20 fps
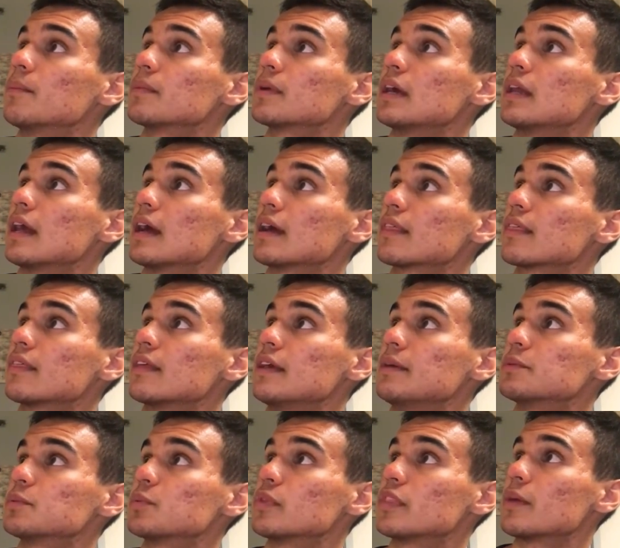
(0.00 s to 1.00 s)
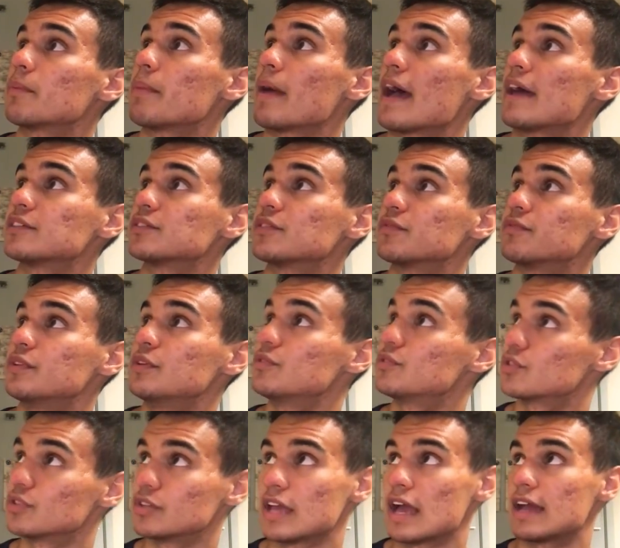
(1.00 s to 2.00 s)
connect themes with the past or
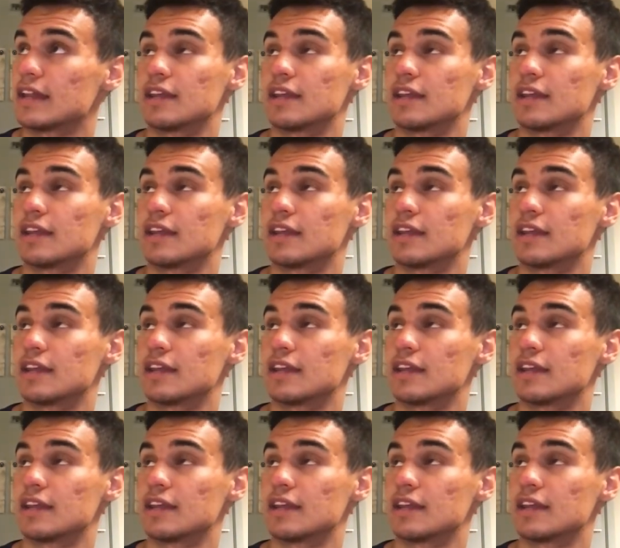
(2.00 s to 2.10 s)
future. Yeah, I